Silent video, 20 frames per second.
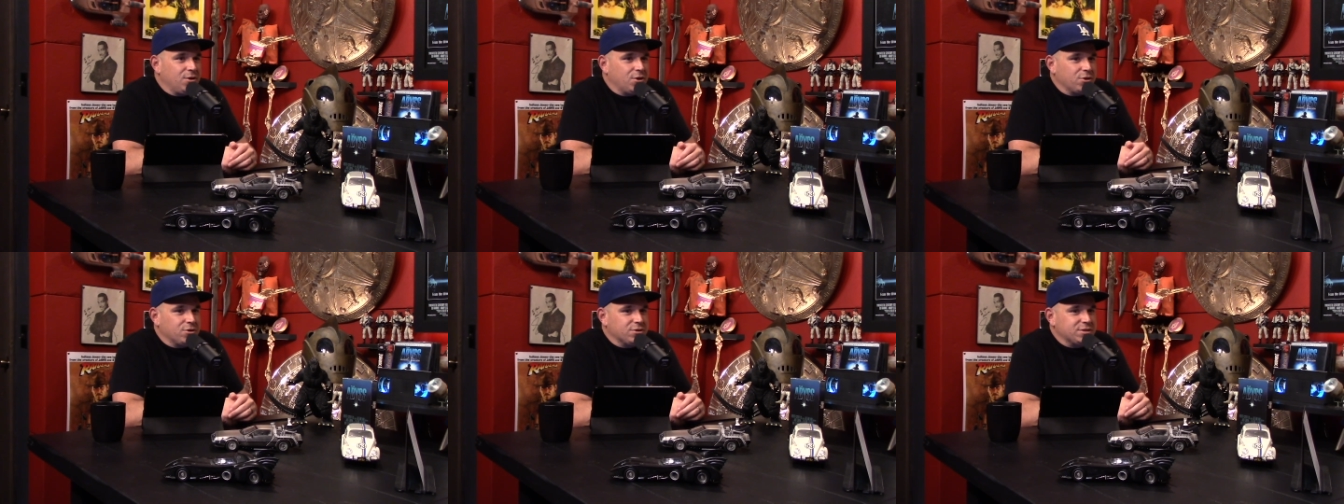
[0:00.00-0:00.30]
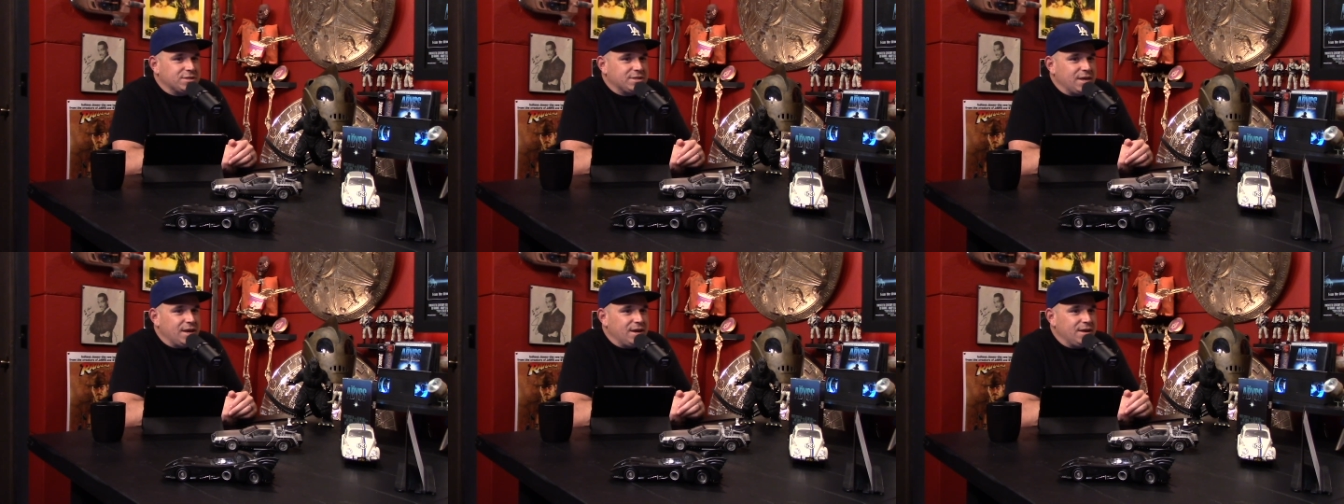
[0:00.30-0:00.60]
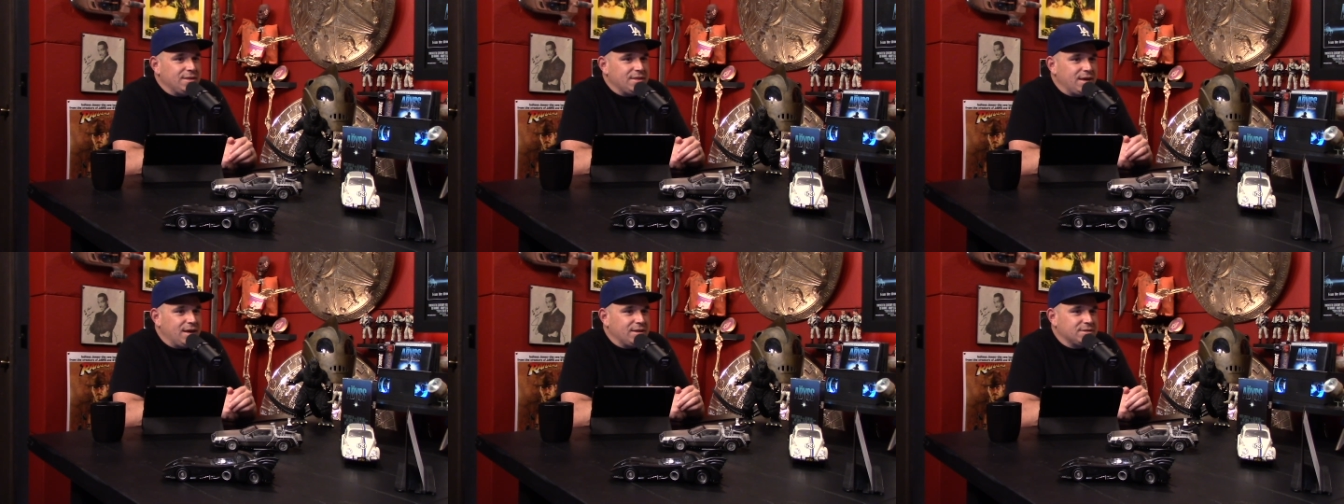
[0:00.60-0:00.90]
her
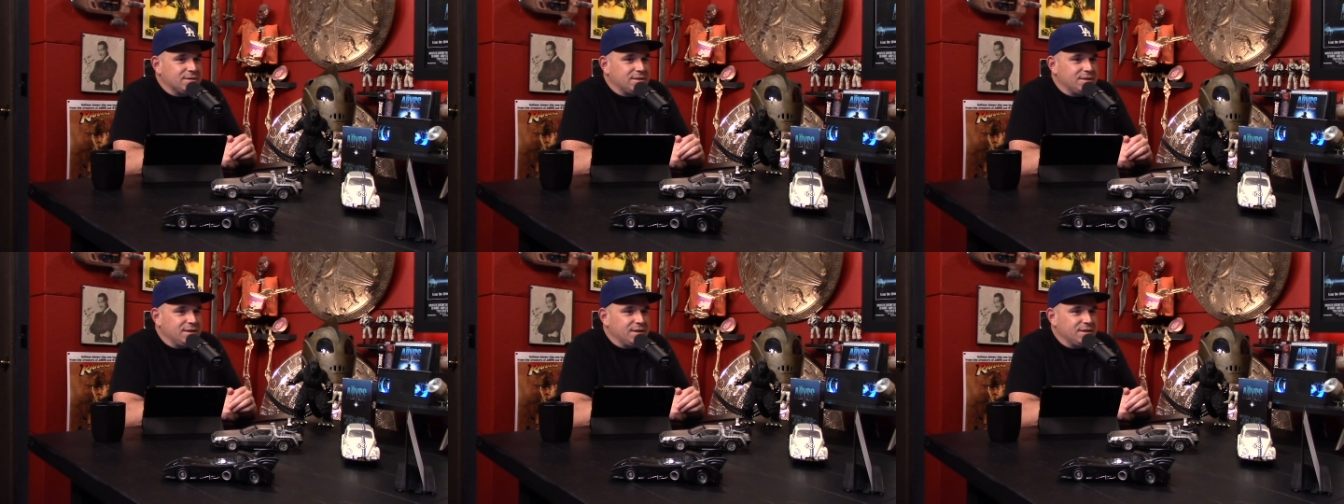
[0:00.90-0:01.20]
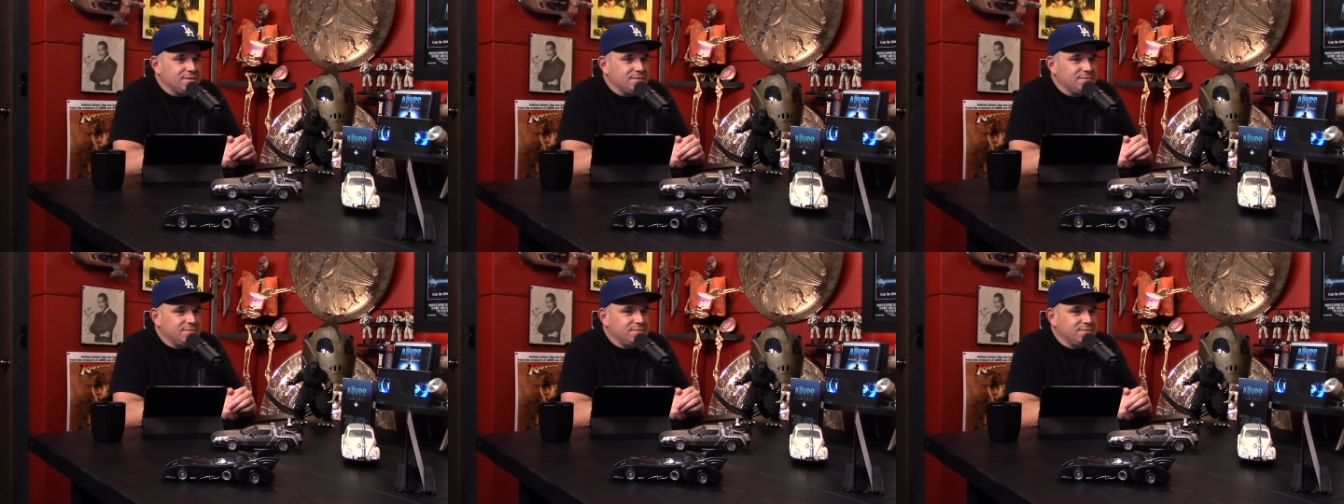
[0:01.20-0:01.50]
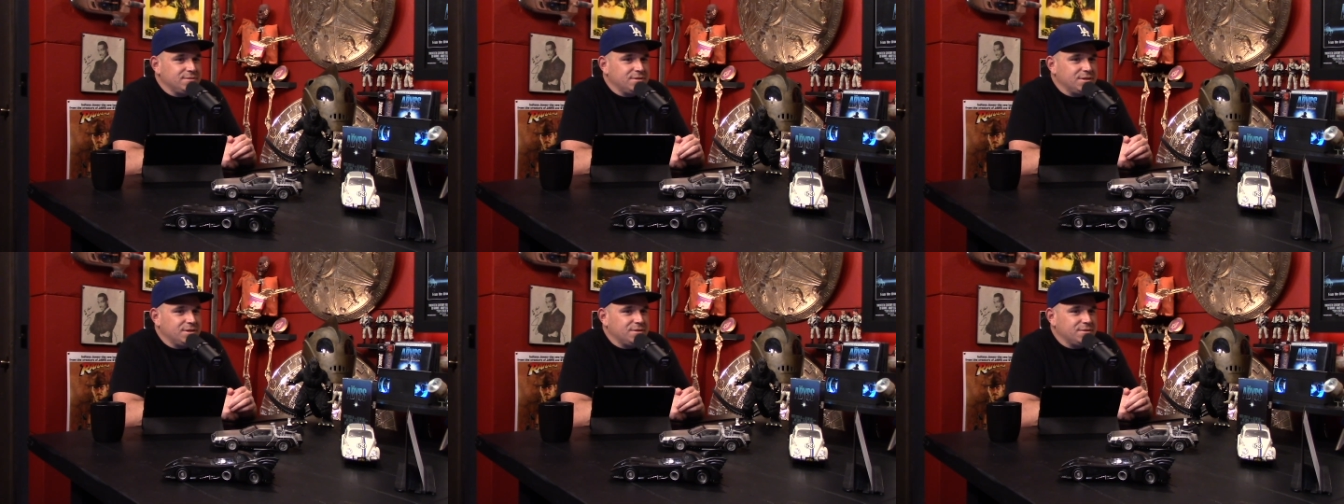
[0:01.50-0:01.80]
saying that's going to,
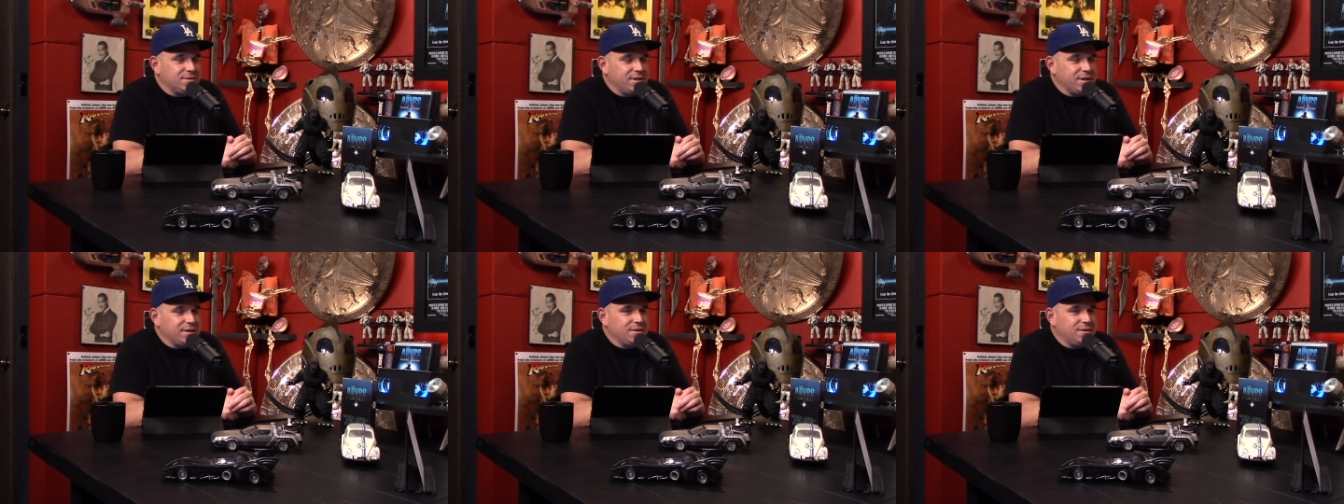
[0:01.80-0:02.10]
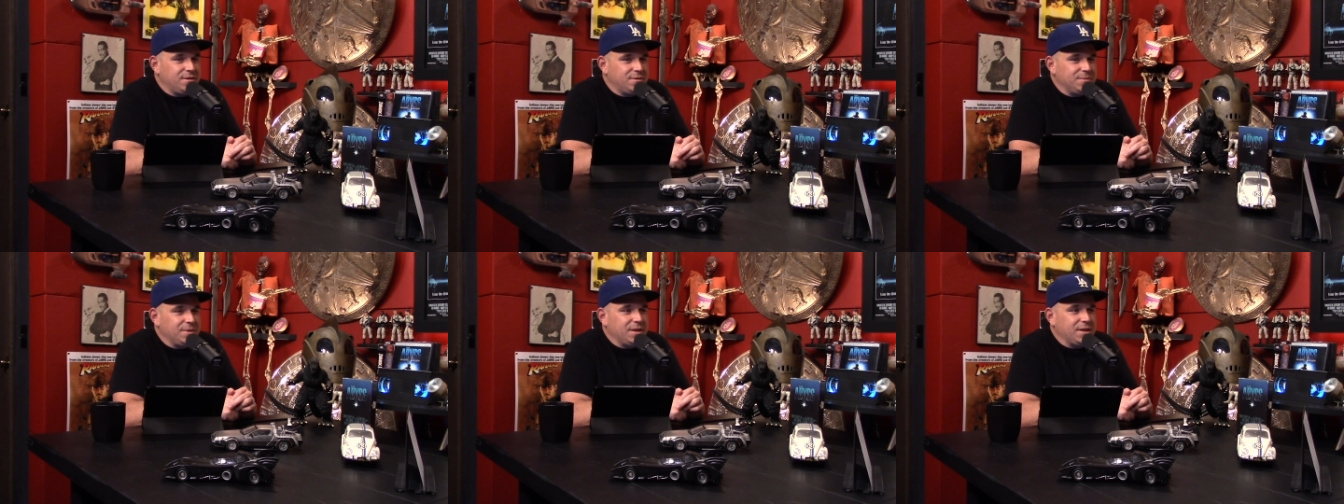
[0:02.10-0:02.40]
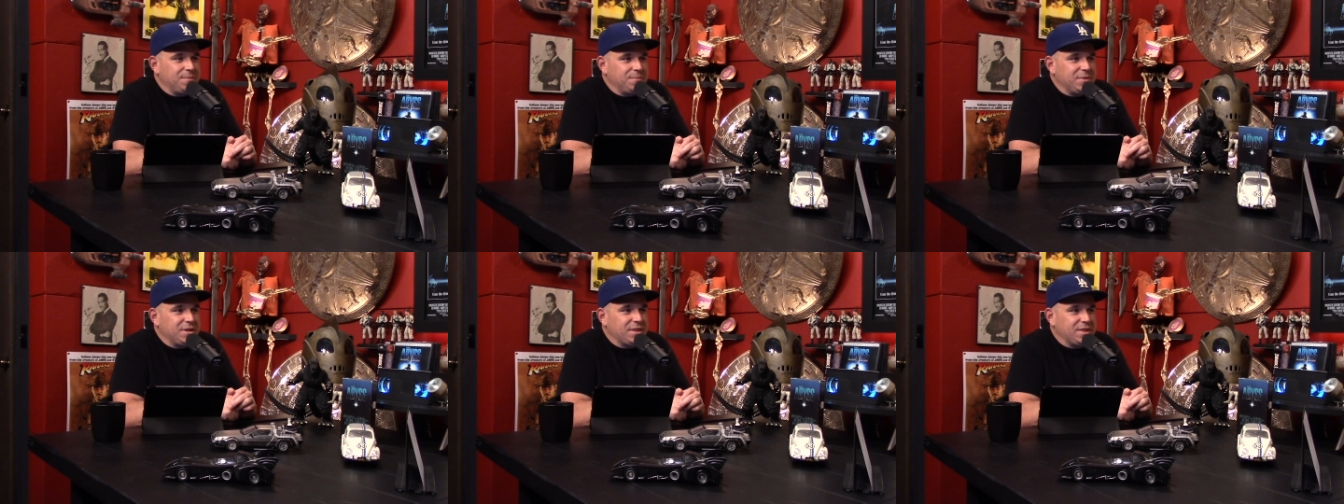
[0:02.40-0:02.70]
like, oh man,
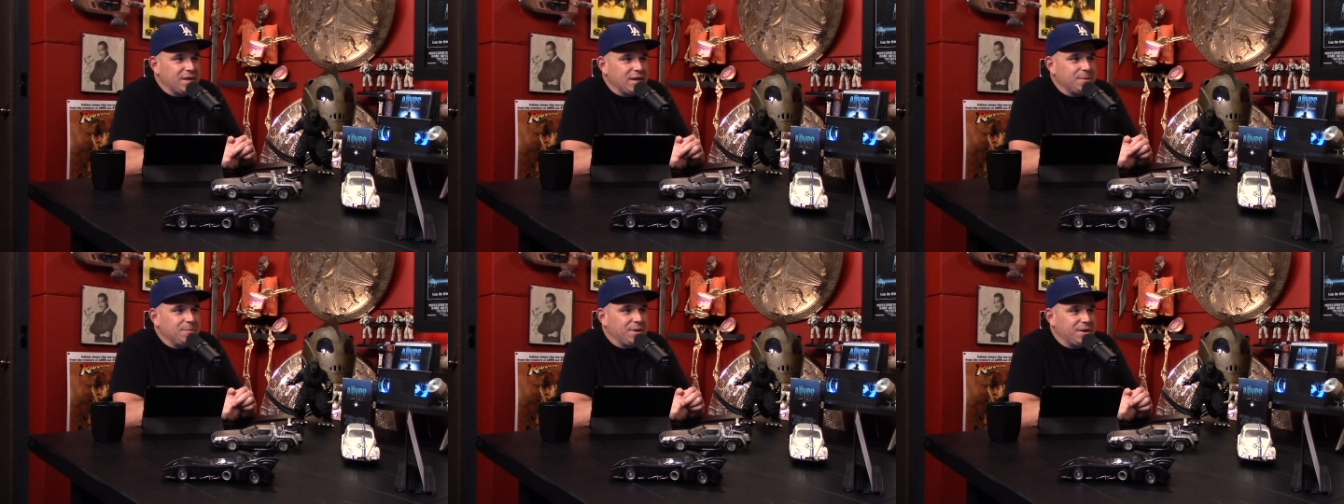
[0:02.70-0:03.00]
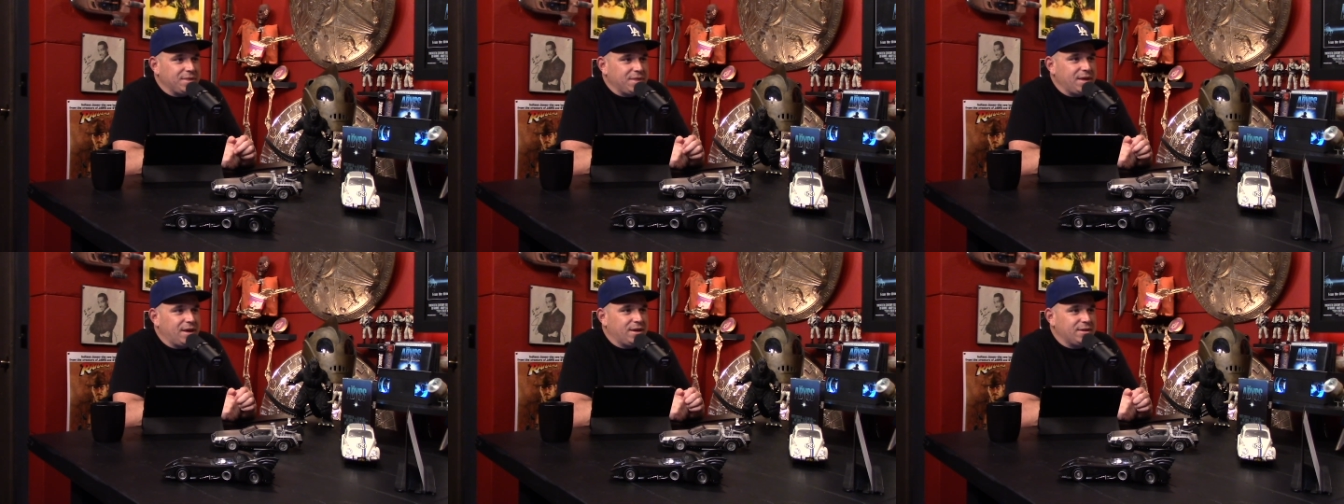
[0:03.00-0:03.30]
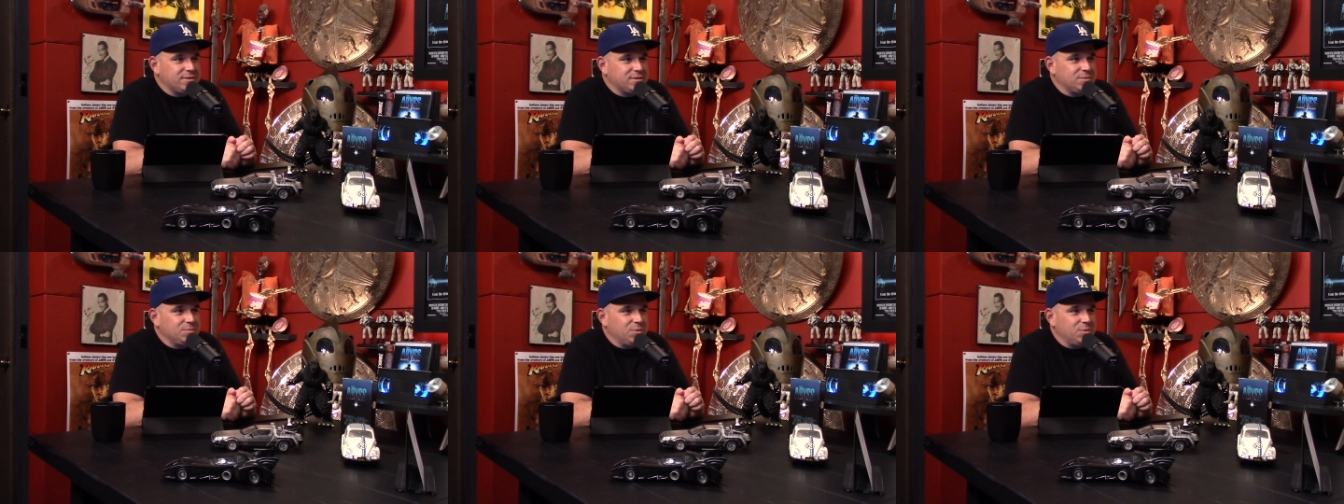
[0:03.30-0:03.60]
I'm going to think about that
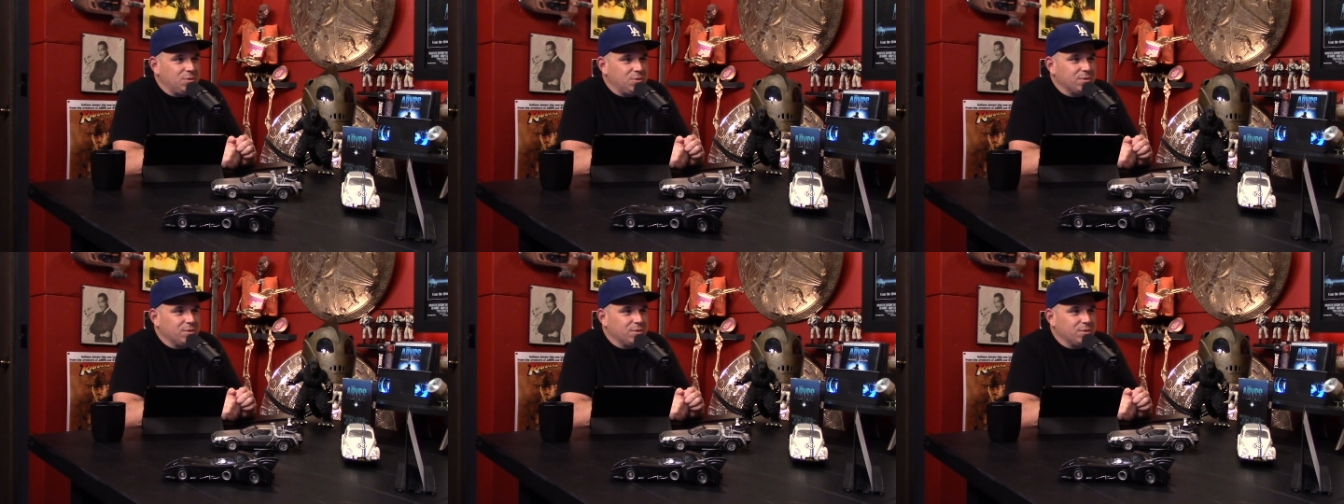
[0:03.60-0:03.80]
some more.